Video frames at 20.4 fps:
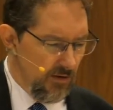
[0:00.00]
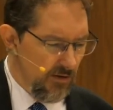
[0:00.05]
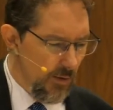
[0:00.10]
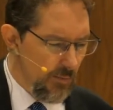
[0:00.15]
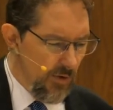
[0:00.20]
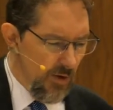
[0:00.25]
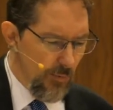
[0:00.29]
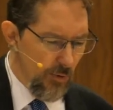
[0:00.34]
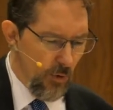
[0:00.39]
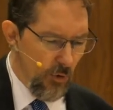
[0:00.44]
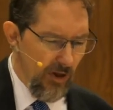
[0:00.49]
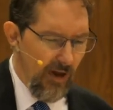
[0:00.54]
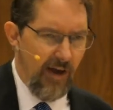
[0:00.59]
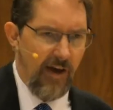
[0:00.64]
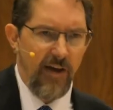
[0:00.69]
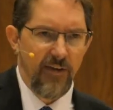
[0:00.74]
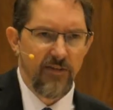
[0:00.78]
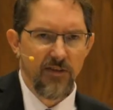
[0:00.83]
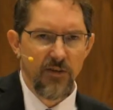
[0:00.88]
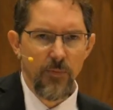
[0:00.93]
Some people will
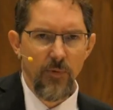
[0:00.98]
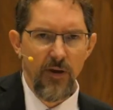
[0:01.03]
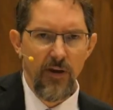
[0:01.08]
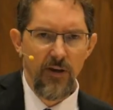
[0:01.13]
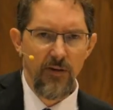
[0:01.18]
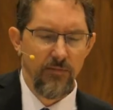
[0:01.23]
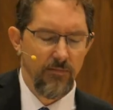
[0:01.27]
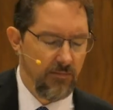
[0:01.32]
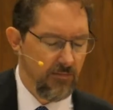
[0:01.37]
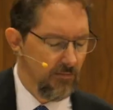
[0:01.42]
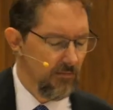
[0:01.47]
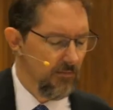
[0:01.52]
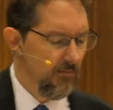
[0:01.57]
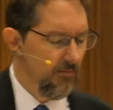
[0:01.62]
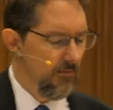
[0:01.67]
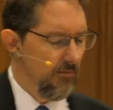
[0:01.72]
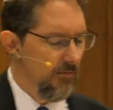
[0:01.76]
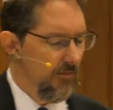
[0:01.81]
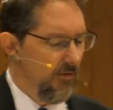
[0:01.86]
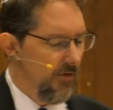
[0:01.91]
ask me,
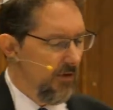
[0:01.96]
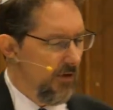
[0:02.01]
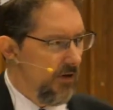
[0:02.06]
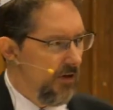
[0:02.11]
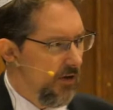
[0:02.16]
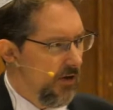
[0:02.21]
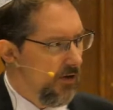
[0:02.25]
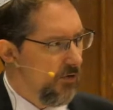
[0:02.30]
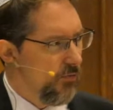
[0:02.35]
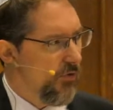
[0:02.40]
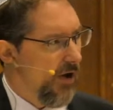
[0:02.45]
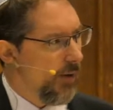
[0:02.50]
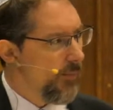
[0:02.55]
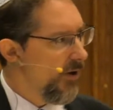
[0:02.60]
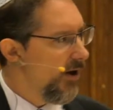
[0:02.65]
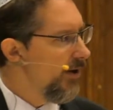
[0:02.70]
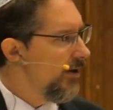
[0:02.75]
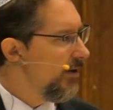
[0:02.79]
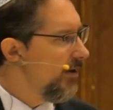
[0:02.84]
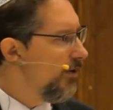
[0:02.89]

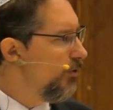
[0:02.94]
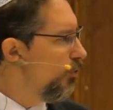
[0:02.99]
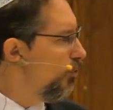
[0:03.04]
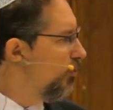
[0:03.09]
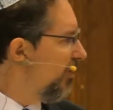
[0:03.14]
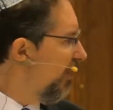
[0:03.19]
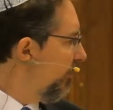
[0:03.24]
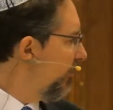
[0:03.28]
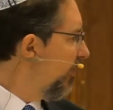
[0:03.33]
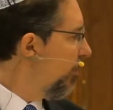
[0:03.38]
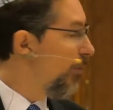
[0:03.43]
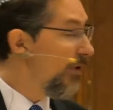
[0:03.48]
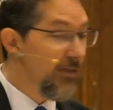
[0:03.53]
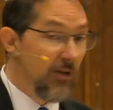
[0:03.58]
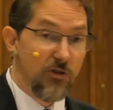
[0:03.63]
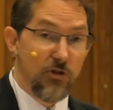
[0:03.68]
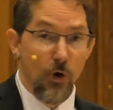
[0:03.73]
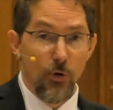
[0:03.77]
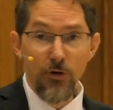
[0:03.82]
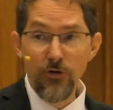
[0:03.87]
Rabbi, can you tell me when
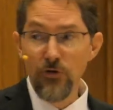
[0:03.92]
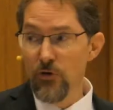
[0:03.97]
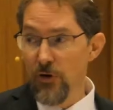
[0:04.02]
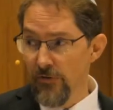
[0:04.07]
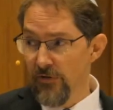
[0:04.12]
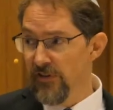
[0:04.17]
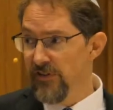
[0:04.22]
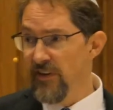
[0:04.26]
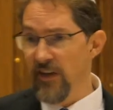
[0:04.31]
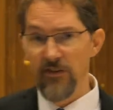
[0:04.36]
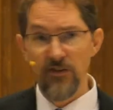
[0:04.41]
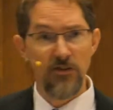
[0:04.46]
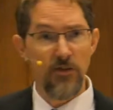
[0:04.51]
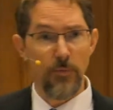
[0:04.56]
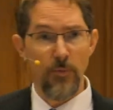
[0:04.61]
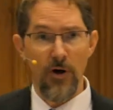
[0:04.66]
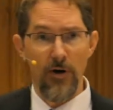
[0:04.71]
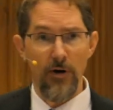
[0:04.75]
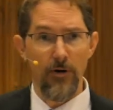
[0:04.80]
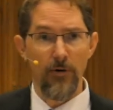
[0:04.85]
the Torah service ends
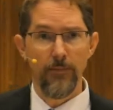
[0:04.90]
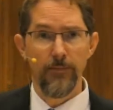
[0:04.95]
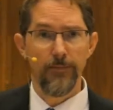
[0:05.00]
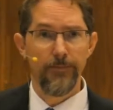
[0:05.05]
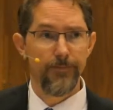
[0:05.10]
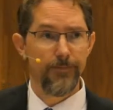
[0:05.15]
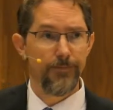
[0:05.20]
tomorrow?